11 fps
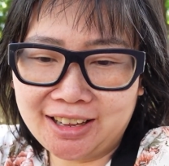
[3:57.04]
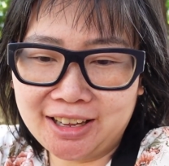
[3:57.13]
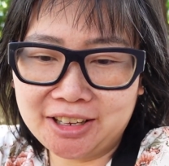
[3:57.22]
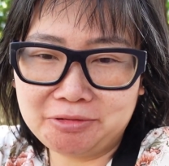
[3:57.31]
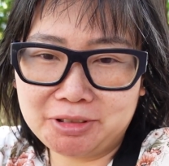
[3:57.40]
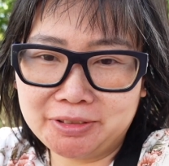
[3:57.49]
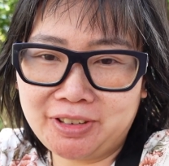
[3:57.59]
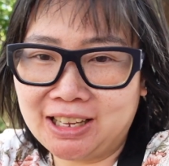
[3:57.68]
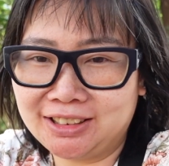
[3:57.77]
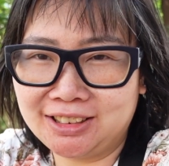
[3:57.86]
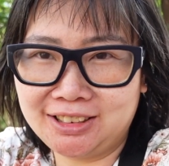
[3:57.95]
And we've
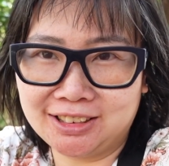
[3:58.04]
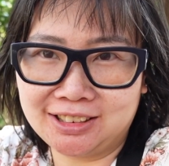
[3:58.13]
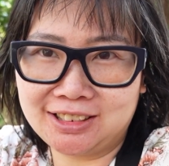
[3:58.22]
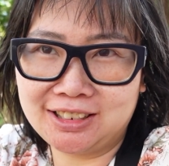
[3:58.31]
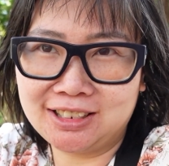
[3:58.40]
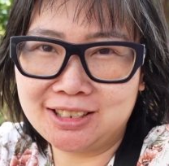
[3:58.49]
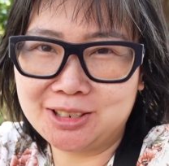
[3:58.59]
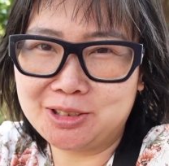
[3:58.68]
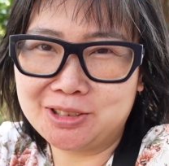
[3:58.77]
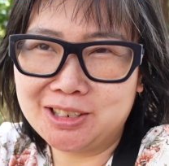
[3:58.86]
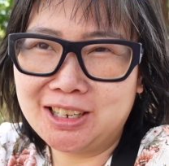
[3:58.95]
had to just
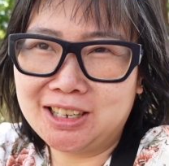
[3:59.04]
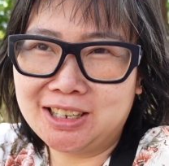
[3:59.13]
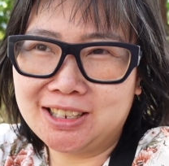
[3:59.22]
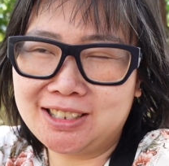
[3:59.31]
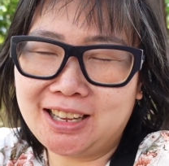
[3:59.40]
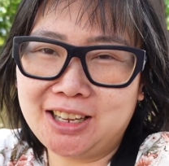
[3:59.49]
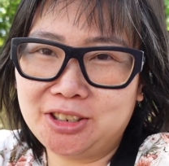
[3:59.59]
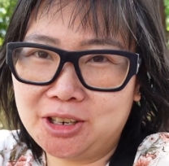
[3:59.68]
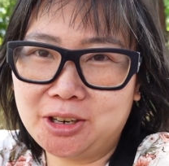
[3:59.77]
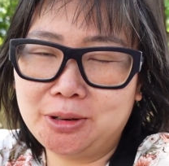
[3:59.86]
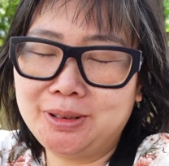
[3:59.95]
say
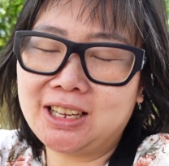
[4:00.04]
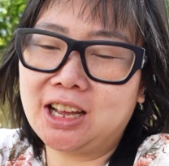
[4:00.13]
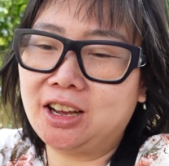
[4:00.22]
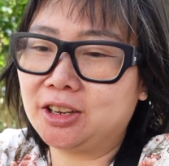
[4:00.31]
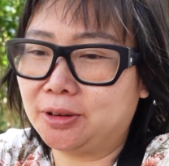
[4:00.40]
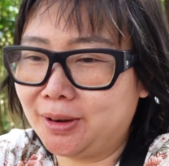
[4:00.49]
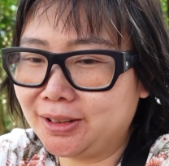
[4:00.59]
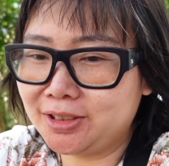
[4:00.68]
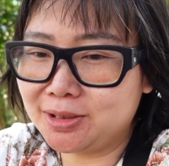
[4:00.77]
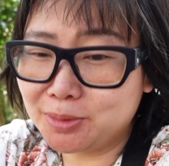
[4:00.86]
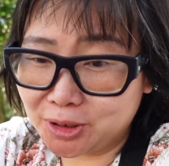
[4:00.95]
no, we can't go
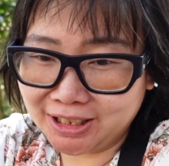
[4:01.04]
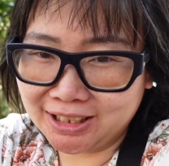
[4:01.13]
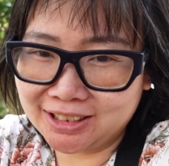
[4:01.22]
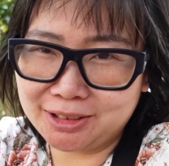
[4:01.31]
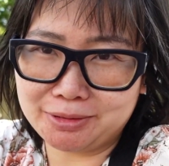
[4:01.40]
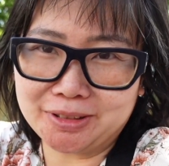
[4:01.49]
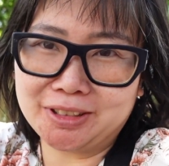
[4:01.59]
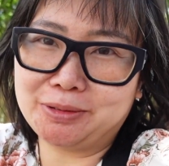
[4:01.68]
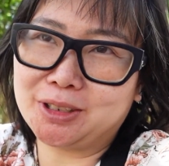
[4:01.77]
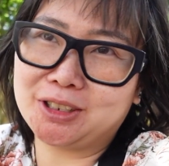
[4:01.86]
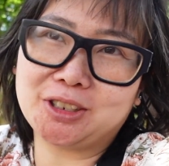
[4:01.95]
out this morning because we
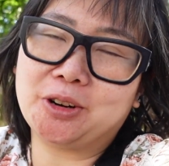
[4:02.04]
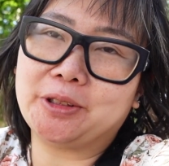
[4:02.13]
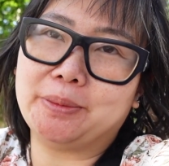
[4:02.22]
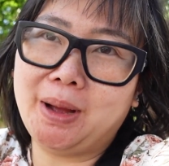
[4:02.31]
really wanted to go to the